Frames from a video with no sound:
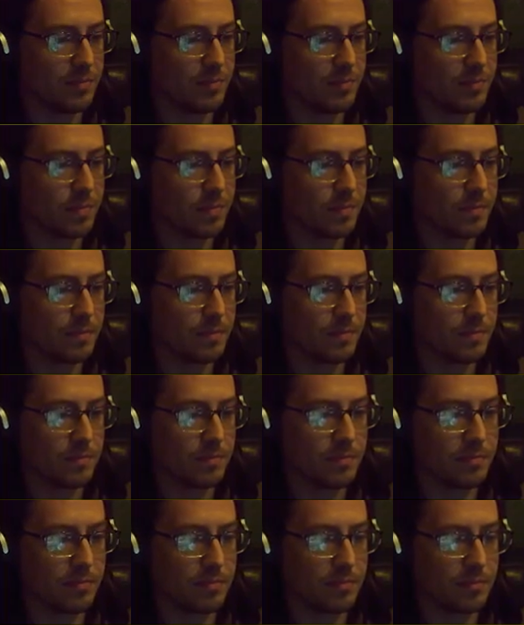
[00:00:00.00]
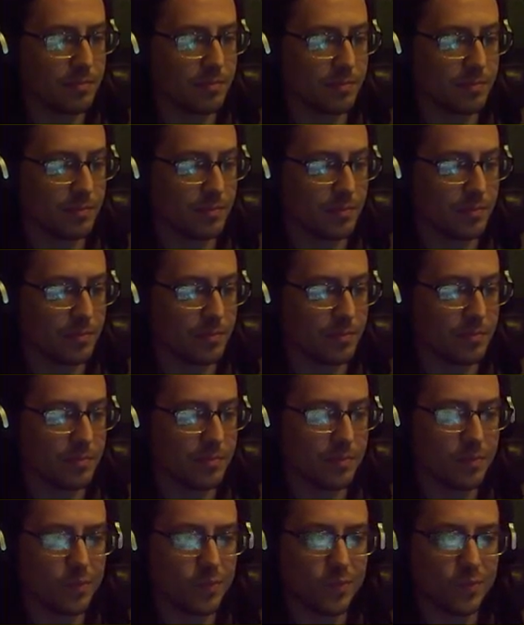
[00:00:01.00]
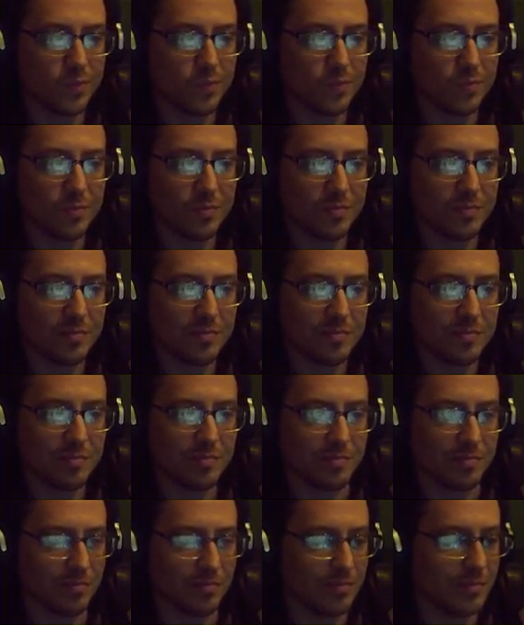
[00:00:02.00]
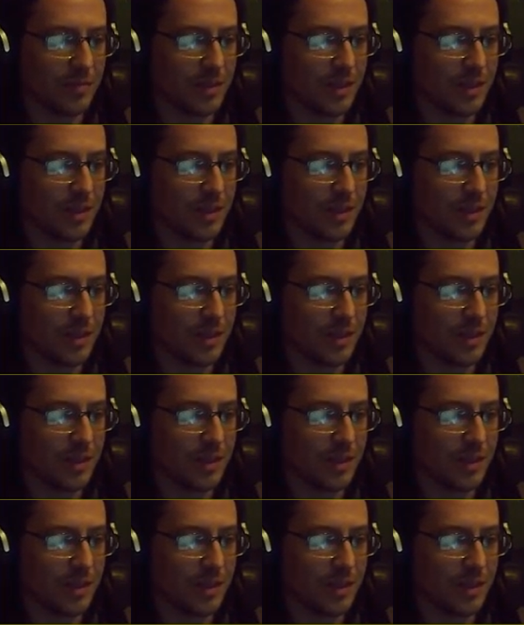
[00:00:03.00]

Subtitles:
(silence)